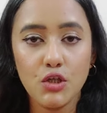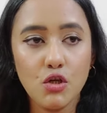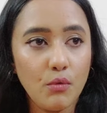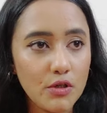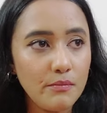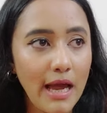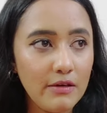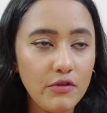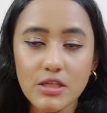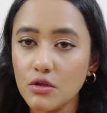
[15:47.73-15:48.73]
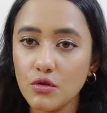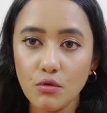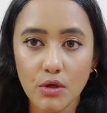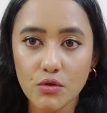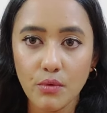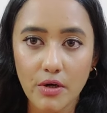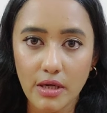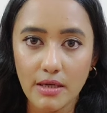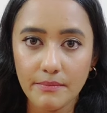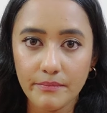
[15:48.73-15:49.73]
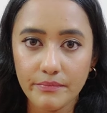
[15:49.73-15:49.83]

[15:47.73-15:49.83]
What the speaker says: Do you want to manifest or do you want to worry?